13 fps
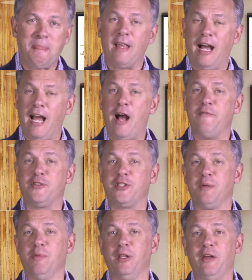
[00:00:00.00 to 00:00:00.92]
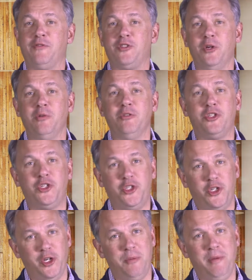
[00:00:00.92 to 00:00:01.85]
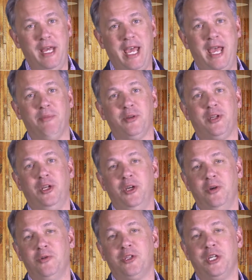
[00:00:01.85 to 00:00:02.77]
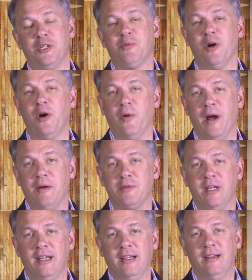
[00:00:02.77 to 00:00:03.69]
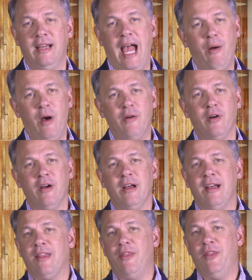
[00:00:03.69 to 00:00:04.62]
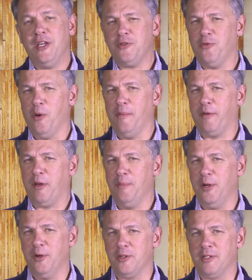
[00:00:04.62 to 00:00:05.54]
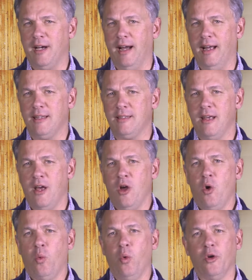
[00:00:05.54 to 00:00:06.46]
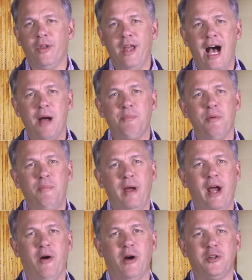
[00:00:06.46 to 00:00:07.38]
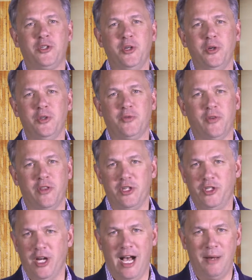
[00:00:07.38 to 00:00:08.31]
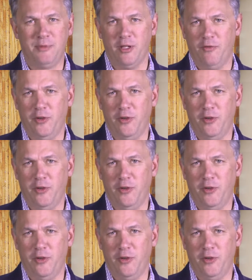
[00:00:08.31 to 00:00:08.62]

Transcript: I obviously believe students should be able to use these programs. However, this form of computer science will not prepare our students for the jobs of the